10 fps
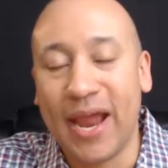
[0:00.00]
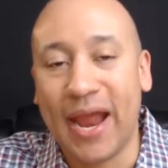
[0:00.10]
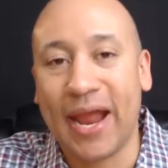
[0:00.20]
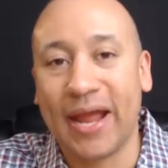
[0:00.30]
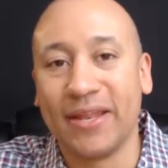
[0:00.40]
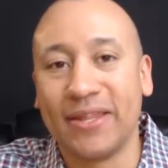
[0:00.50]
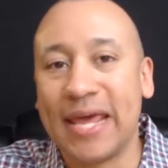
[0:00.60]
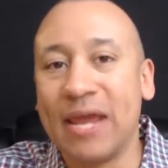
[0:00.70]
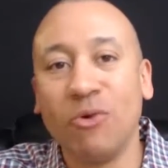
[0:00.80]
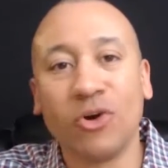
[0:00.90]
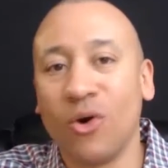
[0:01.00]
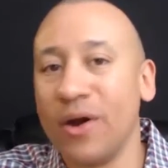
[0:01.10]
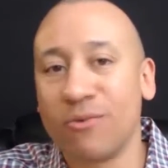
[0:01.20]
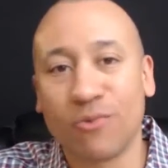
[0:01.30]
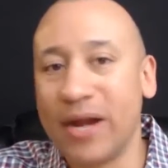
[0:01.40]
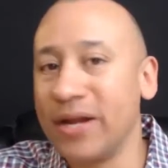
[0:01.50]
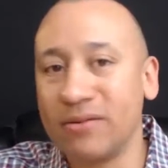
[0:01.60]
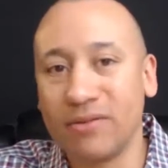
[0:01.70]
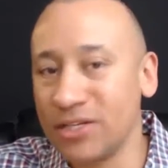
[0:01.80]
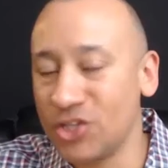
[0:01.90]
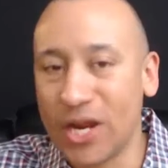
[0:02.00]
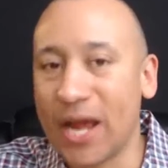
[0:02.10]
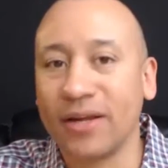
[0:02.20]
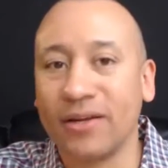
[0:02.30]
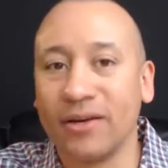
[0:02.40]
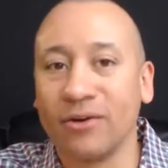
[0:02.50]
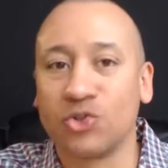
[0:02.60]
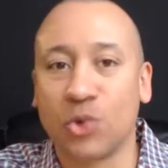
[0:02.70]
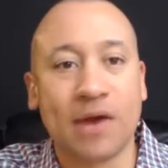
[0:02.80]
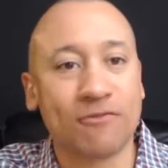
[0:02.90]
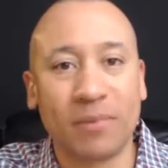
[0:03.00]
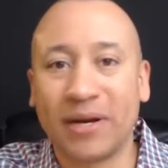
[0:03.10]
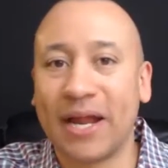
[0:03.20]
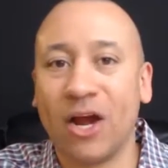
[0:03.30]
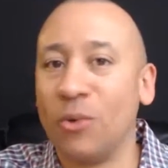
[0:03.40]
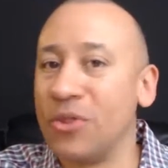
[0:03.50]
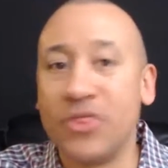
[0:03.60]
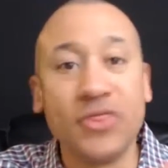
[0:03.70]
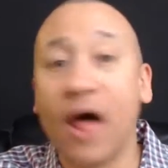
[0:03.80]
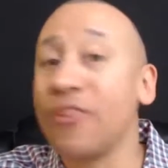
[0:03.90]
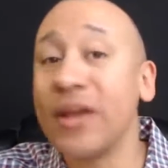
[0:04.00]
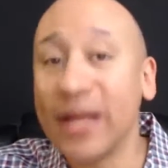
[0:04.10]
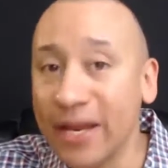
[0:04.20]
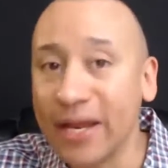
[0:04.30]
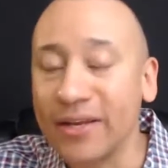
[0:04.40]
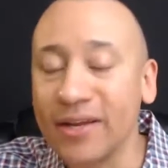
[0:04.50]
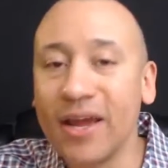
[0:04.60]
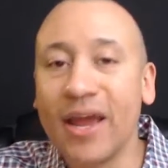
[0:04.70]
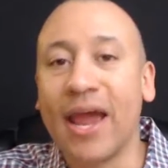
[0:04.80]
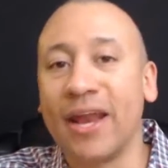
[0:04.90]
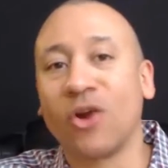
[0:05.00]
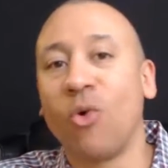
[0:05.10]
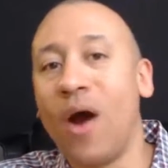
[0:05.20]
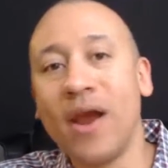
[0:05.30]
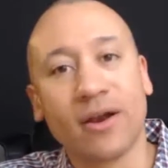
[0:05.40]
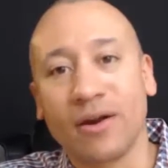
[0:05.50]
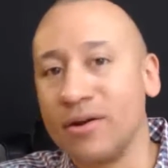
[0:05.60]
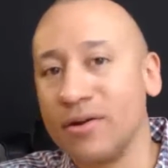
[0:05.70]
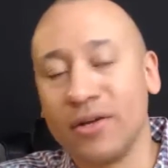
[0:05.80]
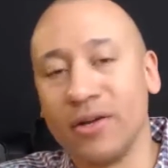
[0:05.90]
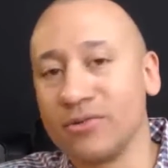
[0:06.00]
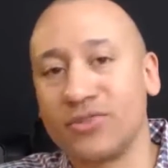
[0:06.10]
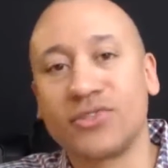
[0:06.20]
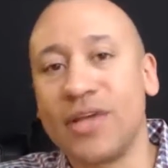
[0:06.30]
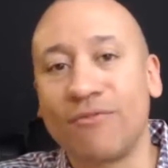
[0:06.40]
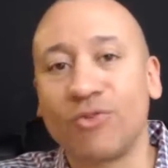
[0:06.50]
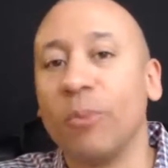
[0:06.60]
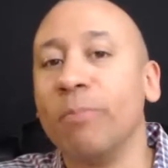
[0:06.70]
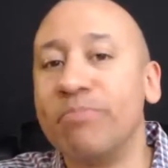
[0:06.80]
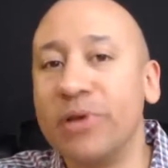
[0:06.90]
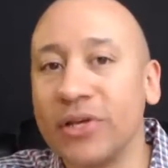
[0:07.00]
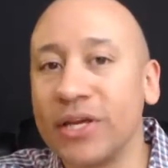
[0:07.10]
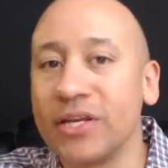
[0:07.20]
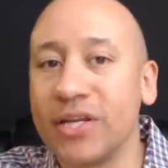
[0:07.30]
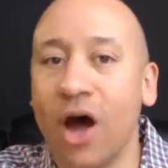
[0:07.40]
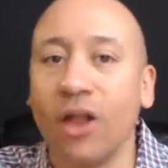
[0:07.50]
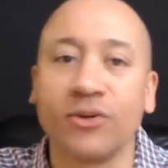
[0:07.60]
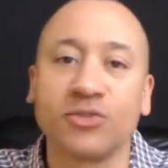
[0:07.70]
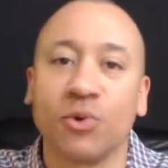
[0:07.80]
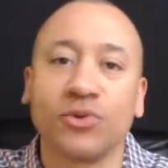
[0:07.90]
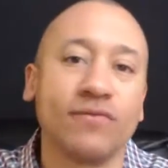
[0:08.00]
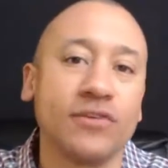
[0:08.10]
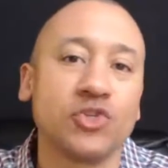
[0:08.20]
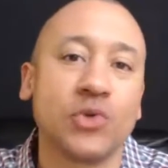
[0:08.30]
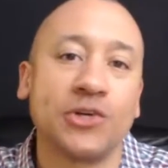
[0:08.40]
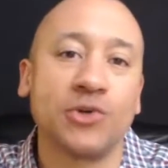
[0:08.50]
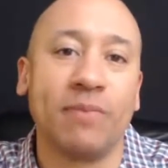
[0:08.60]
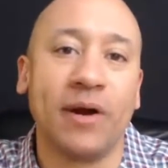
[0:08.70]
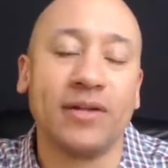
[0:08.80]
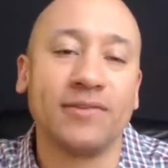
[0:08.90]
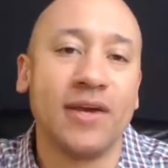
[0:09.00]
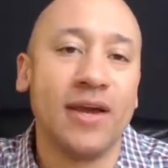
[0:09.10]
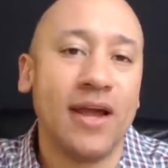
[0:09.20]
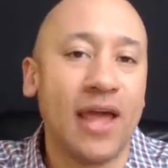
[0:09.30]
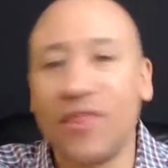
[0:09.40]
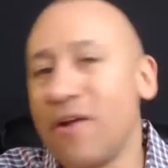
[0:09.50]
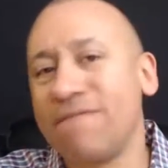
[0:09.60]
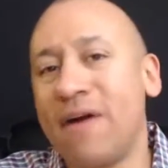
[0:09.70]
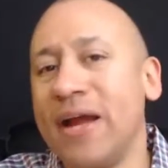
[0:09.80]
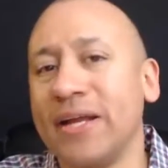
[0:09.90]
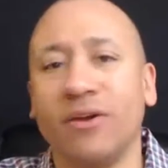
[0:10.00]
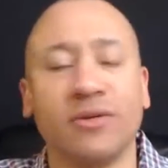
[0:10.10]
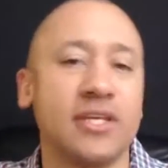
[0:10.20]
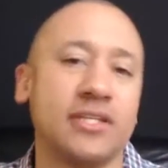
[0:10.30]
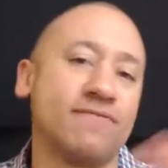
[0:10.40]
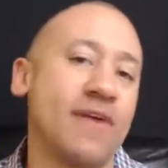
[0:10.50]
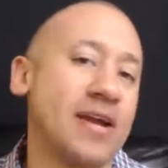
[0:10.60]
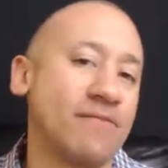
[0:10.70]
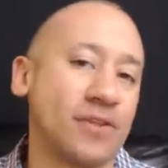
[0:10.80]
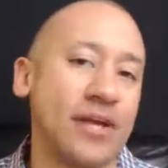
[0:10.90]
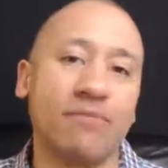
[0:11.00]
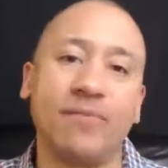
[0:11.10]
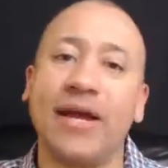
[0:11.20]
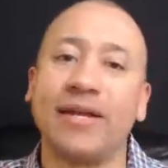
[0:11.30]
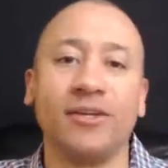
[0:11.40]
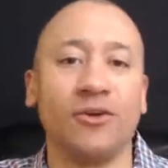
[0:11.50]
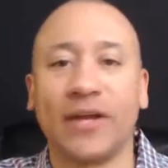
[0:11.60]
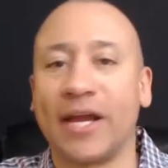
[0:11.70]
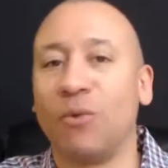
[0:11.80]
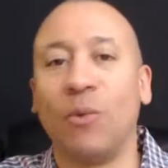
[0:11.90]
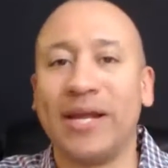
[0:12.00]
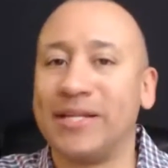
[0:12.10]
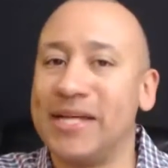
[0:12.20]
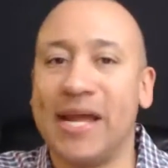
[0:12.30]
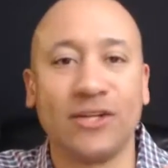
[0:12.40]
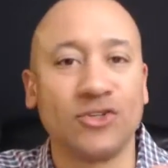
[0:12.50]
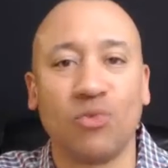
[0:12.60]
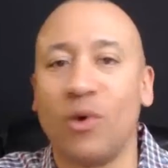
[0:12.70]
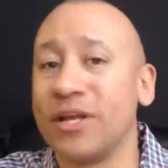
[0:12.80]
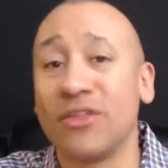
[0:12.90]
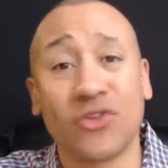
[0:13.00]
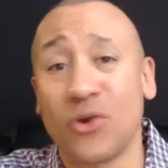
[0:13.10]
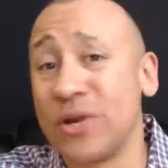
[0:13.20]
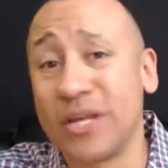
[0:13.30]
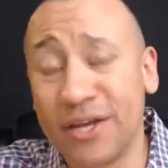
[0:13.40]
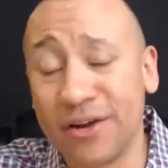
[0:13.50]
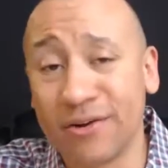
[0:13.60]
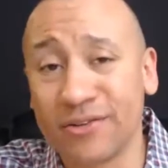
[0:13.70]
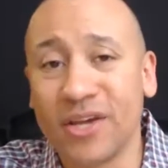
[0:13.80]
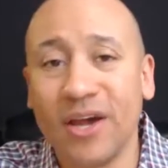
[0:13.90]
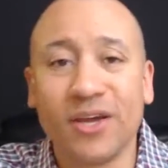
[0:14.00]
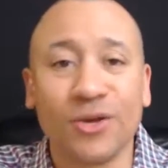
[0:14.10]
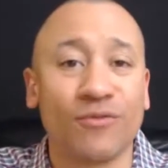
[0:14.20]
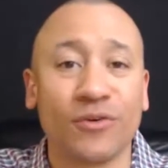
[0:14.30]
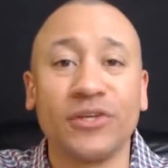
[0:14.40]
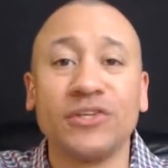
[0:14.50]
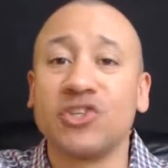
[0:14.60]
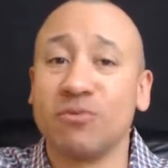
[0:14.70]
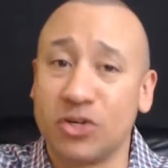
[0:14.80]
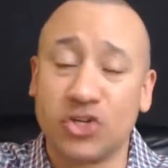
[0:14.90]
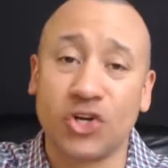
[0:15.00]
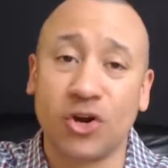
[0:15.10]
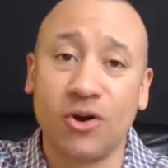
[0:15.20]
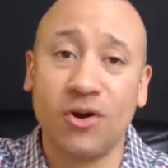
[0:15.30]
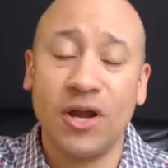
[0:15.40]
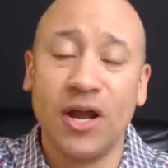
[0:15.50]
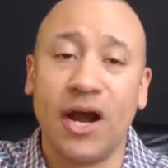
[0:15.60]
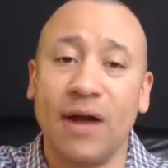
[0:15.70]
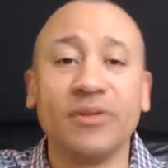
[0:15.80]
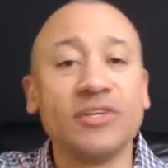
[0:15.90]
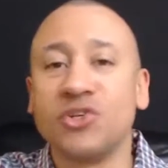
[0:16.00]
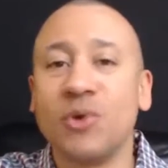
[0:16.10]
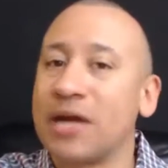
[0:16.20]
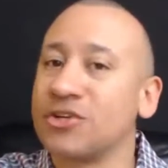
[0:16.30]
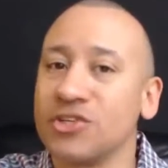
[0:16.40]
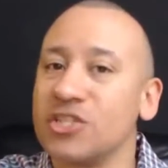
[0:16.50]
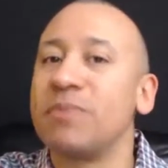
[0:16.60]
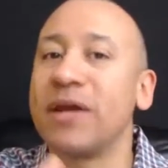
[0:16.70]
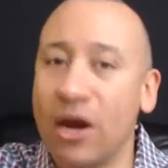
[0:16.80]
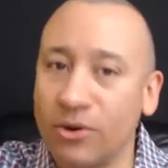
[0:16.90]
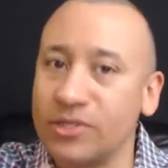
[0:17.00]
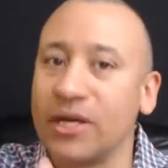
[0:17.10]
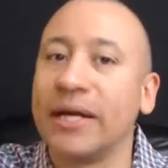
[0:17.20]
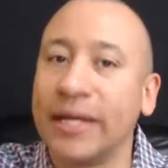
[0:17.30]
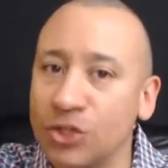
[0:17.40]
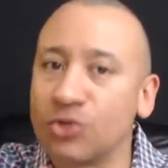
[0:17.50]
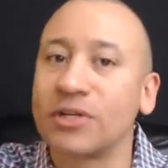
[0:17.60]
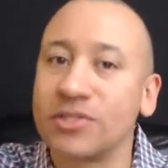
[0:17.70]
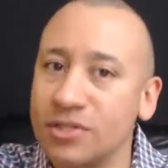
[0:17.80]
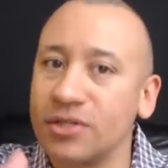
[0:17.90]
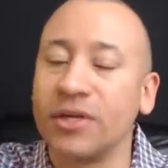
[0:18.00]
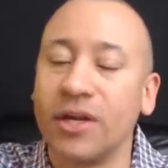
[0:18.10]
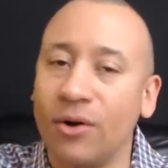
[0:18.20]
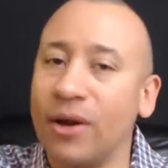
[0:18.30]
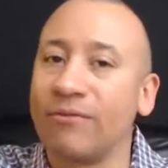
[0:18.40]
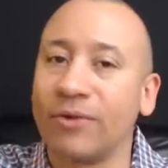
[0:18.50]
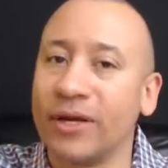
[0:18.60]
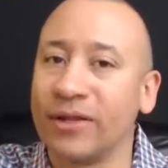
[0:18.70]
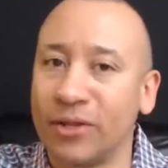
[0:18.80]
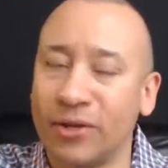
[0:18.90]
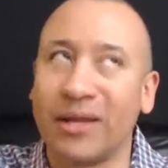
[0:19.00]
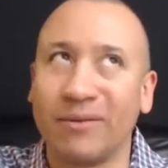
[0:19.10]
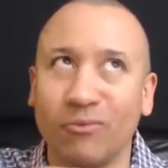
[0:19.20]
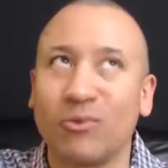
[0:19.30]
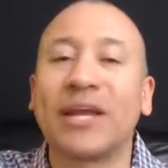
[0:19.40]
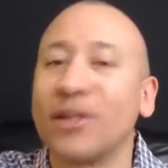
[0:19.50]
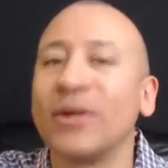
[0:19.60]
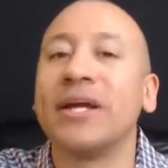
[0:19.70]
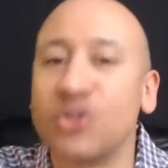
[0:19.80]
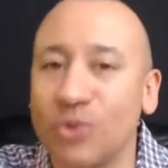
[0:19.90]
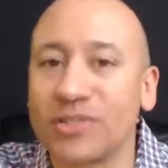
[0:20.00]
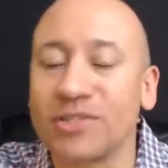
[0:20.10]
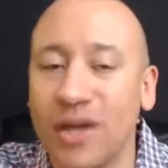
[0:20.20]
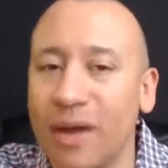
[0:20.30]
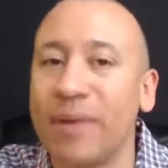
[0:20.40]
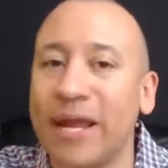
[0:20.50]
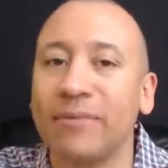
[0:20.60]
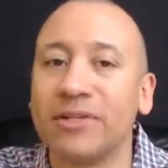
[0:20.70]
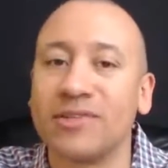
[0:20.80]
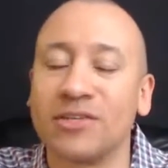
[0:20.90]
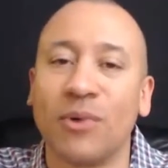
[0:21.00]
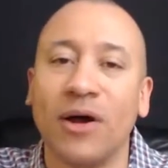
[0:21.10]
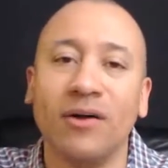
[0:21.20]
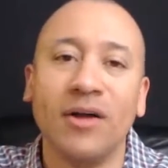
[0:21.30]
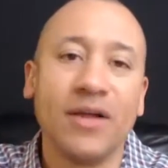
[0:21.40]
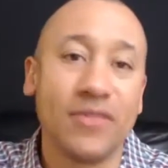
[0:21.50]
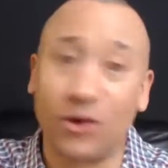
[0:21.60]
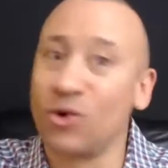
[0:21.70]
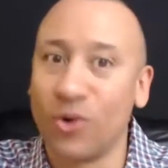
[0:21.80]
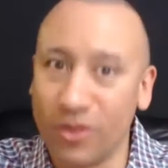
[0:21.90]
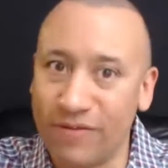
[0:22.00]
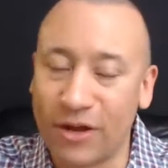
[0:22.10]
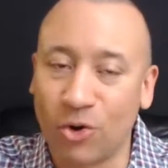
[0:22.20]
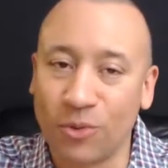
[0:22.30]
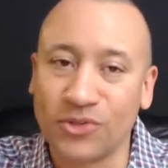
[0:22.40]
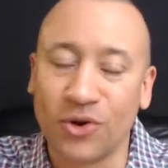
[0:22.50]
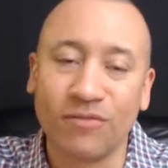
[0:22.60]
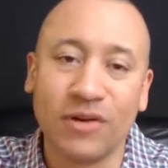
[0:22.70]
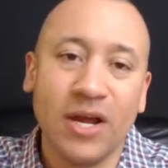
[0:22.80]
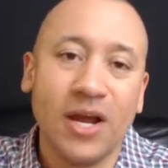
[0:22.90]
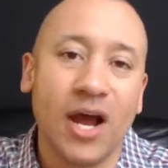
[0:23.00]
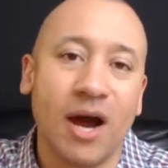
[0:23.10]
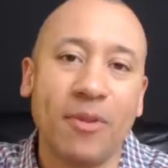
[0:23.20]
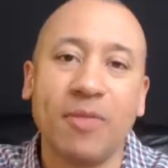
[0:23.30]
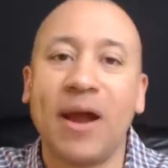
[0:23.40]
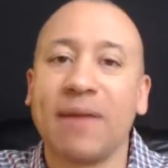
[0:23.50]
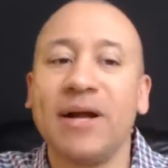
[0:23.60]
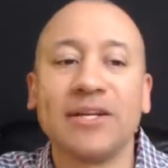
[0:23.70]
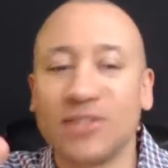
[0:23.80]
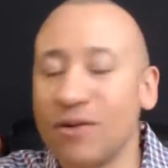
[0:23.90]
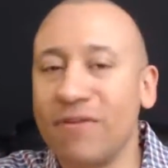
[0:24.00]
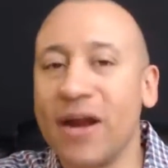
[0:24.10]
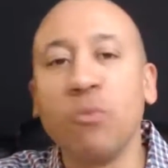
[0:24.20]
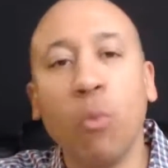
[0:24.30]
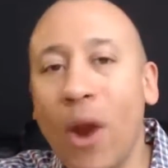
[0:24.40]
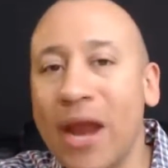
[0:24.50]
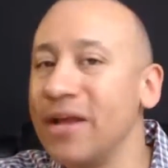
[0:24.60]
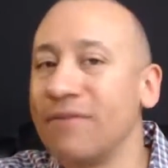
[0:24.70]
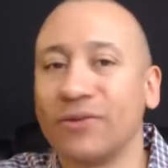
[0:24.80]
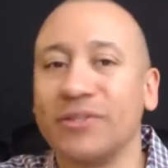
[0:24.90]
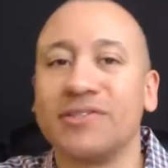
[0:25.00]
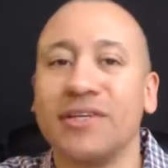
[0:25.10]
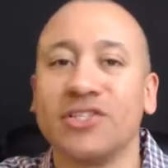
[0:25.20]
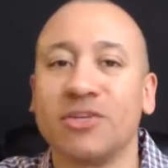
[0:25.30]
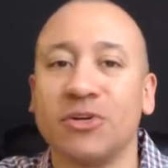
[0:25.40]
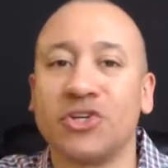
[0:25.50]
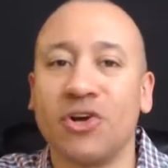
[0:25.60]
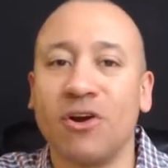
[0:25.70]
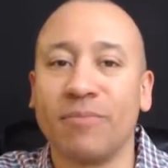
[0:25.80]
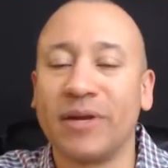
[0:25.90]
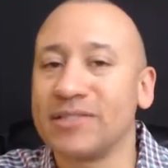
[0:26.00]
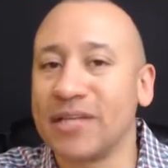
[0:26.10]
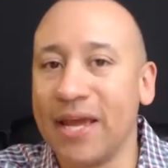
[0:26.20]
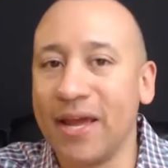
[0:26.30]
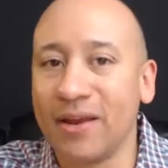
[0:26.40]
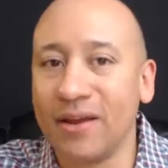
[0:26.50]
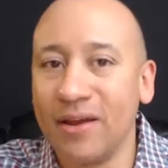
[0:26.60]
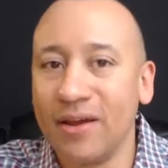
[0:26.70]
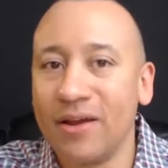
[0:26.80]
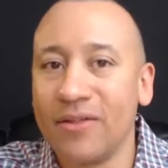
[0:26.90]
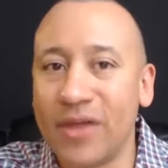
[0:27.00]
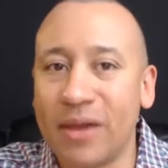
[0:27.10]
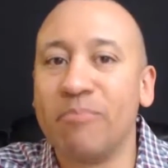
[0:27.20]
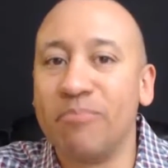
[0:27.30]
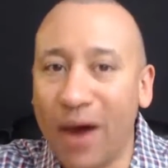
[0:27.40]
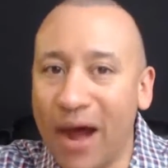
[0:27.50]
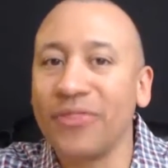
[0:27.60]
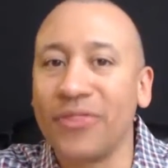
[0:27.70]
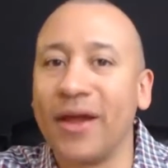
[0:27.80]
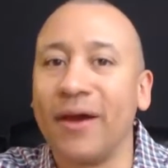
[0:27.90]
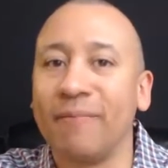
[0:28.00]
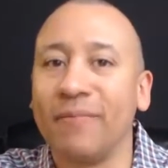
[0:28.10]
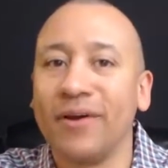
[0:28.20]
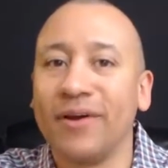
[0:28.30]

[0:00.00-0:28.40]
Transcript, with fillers: And they will go ahead and write a check, you know, drawn from an account with nothing in it, and acquire, you know, several billion dollars worth of these treasury bonds. And they're fine, you know, it's fine for them that, you know, they got to wait 10, 20, 30 years, you know, for these to mature. These do actually spit out interest, you know, in regular interest payments as well. That'll go to the Federal Reserve. But the bottom line is they're fine waiting for these things to mature because, again, they bought them